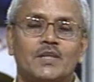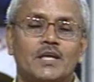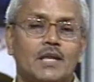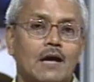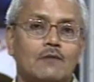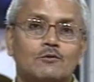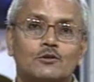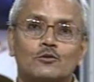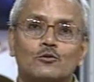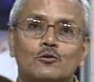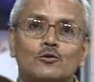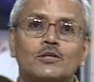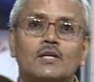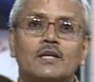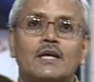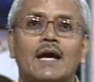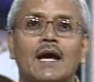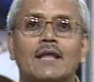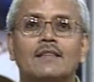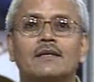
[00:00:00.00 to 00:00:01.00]
in our
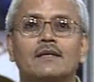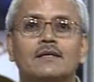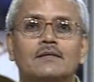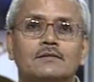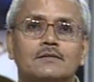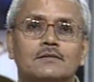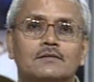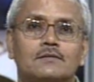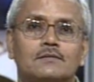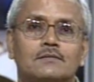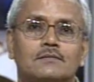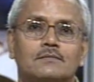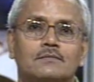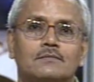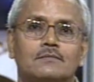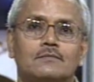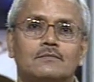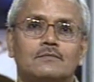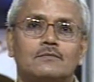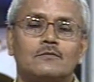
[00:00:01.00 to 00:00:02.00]
social gatherings,
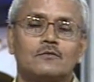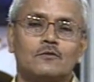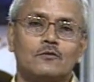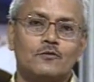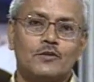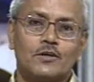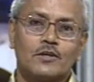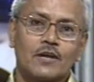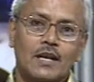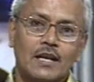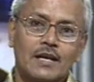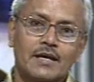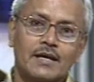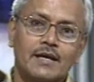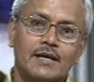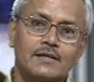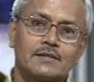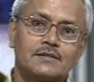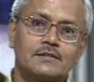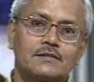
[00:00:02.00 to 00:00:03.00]
we
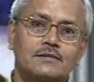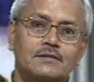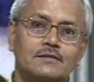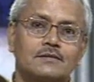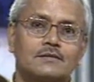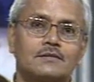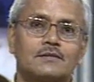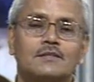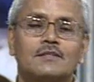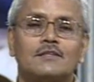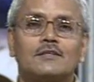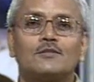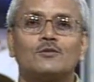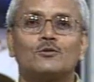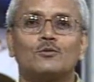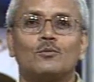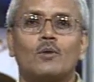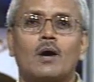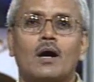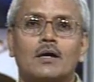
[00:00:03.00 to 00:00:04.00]
relegate
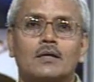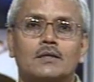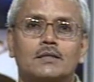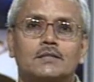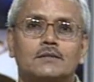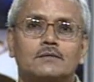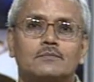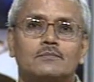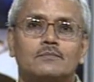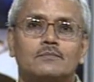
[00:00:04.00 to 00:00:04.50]
to art.